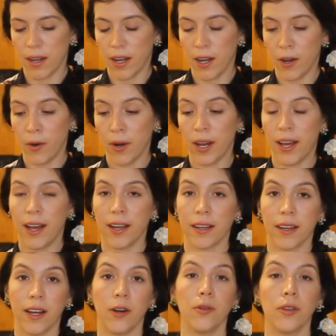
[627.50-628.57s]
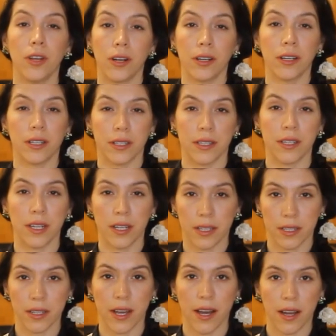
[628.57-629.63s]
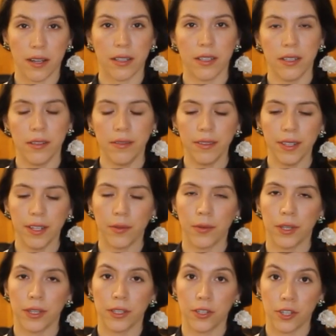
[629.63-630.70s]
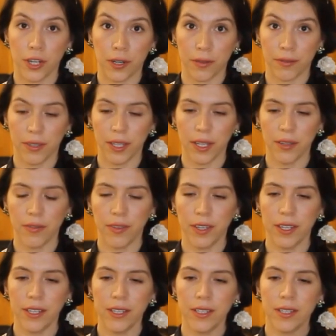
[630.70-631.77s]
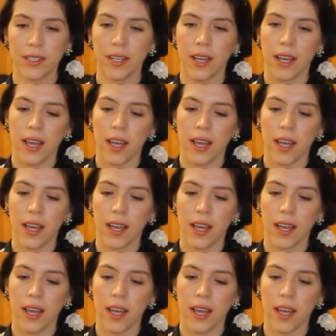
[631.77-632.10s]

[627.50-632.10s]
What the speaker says: how long it stays active, like what the shelf life is.